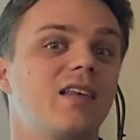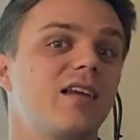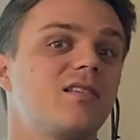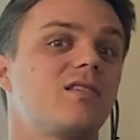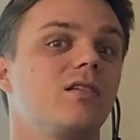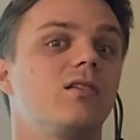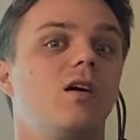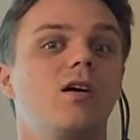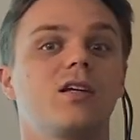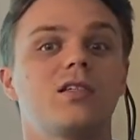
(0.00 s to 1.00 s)
that is the
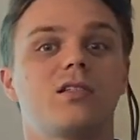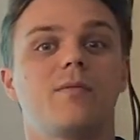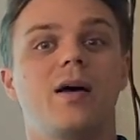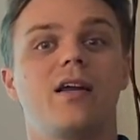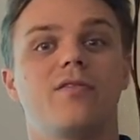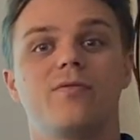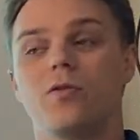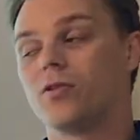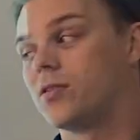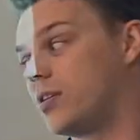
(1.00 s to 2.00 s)
longest amount of,
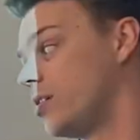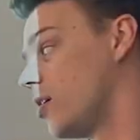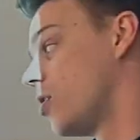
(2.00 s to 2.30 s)
or the